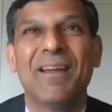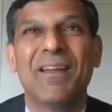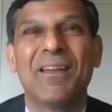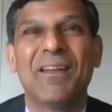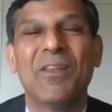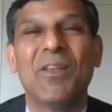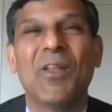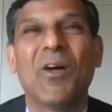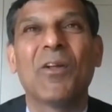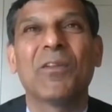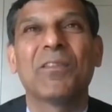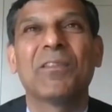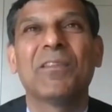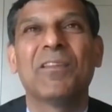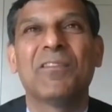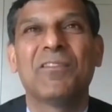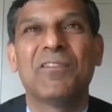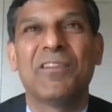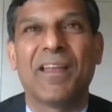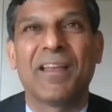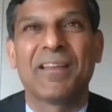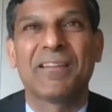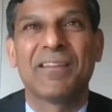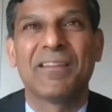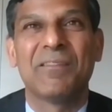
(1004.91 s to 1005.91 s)
not the
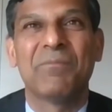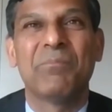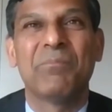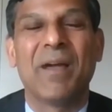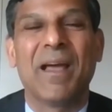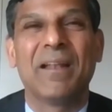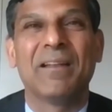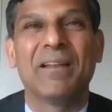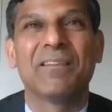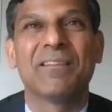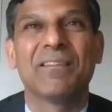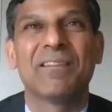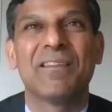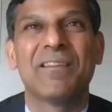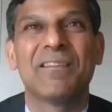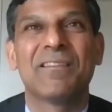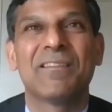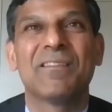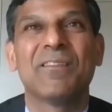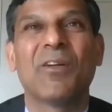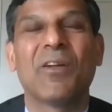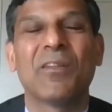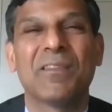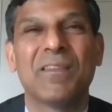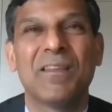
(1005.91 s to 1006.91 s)
checks and balances,
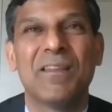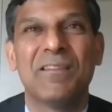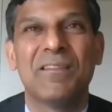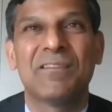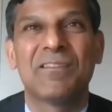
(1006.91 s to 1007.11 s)
not the